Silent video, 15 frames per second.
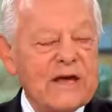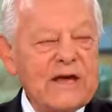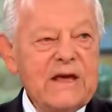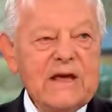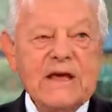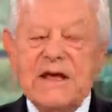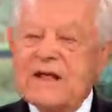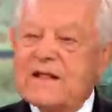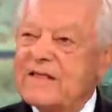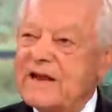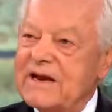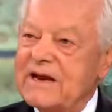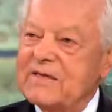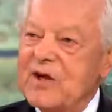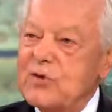me
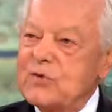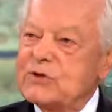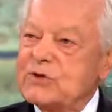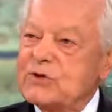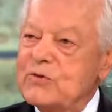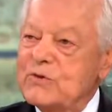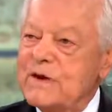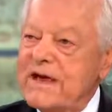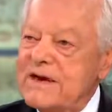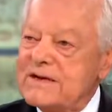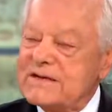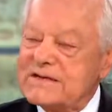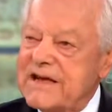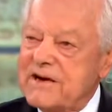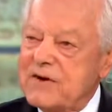that in those 2
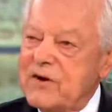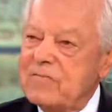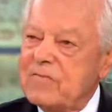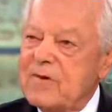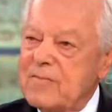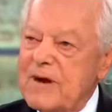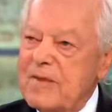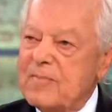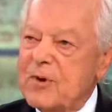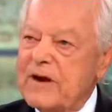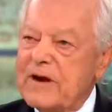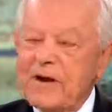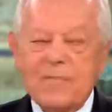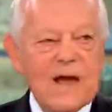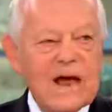days they couldn't remember
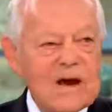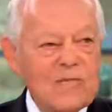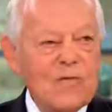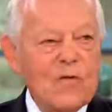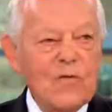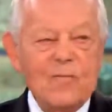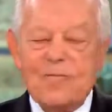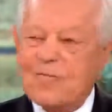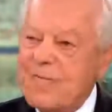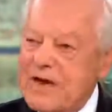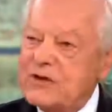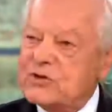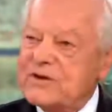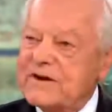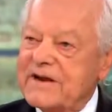him ever
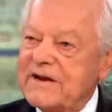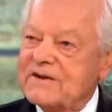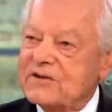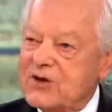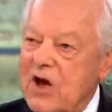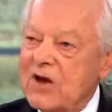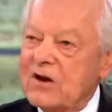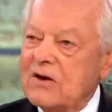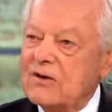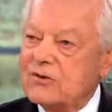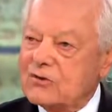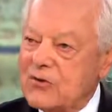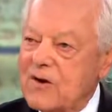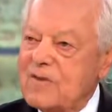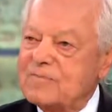mentioning Donald
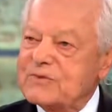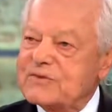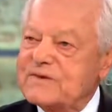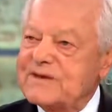Trump's